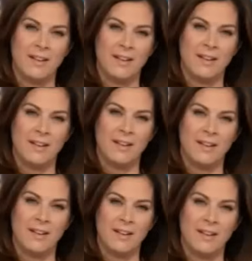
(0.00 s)

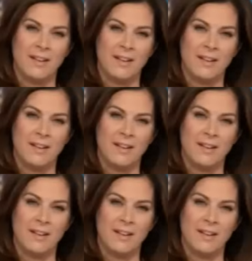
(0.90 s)

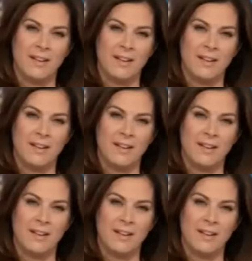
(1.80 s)

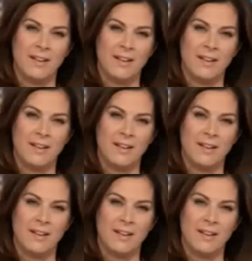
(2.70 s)

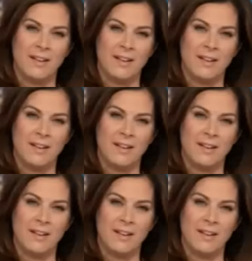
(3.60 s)

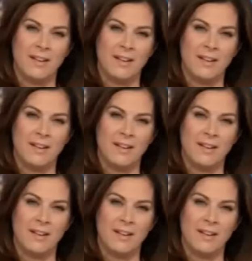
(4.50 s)
The person shown says nothing.